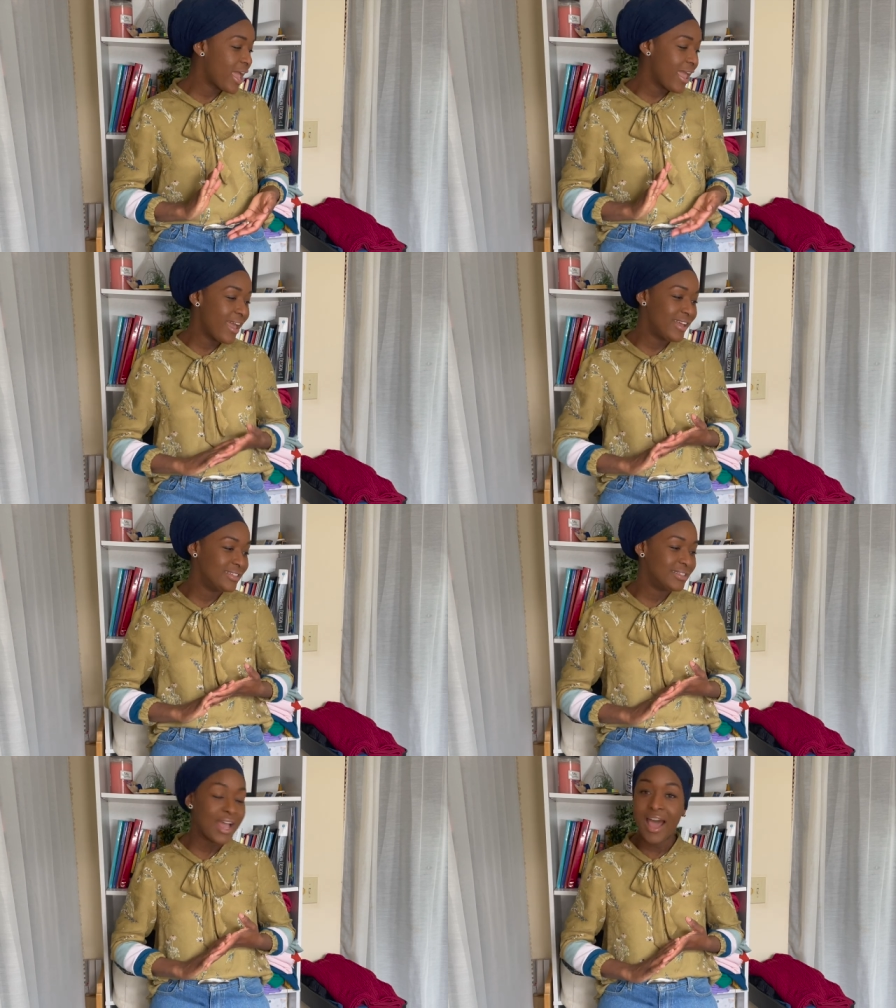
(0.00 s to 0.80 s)

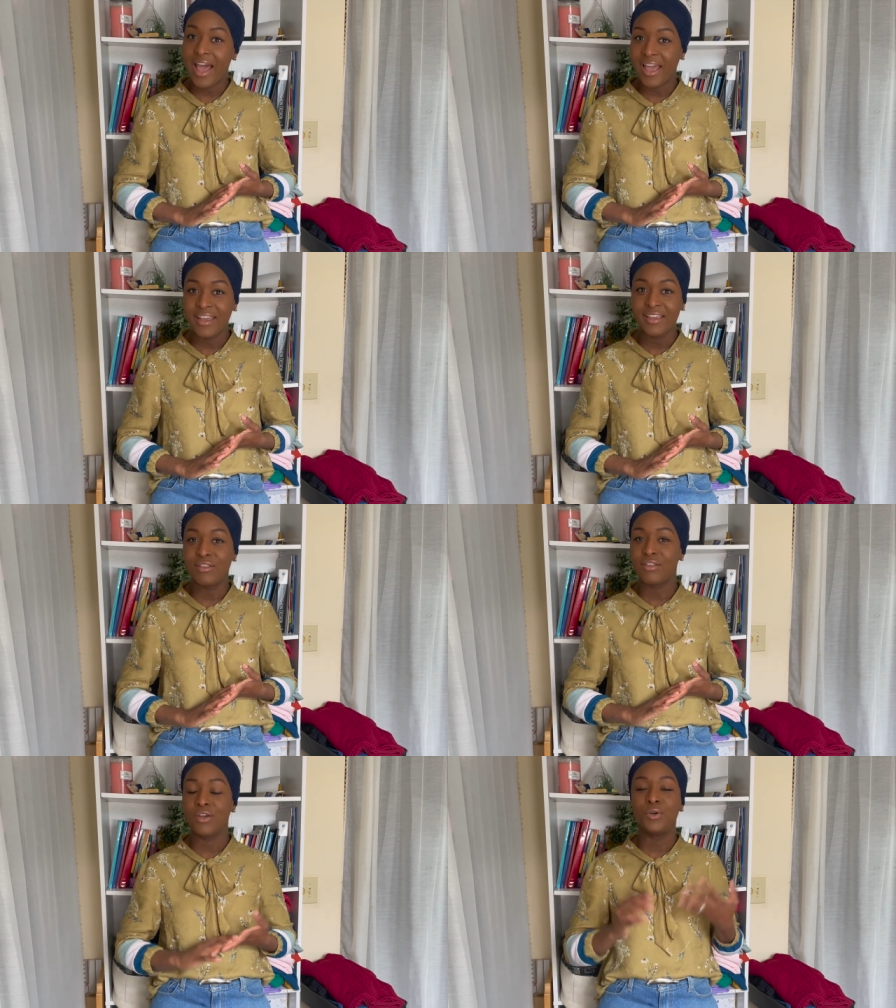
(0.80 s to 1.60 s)
And I,
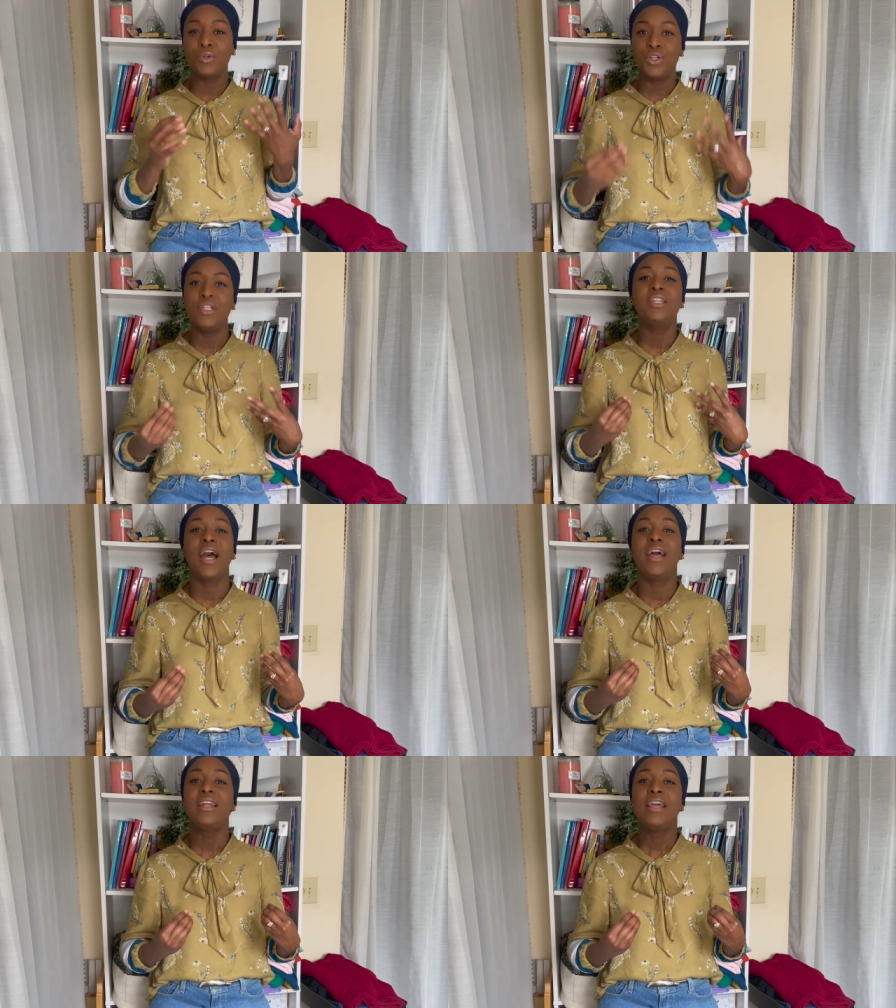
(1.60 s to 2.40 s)
though, could not